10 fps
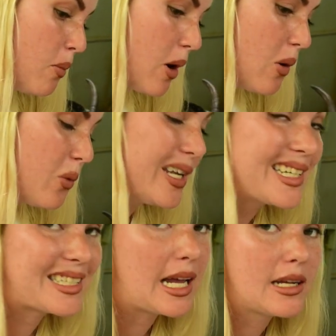but we
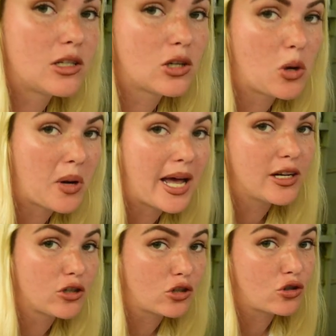decided to go ahead
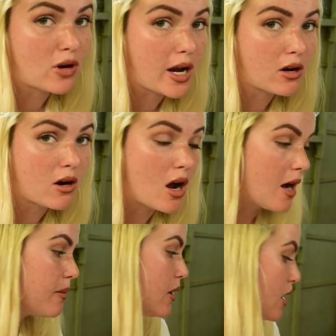and just dry her
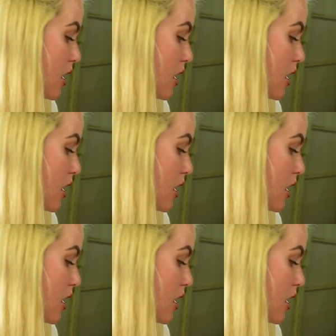up.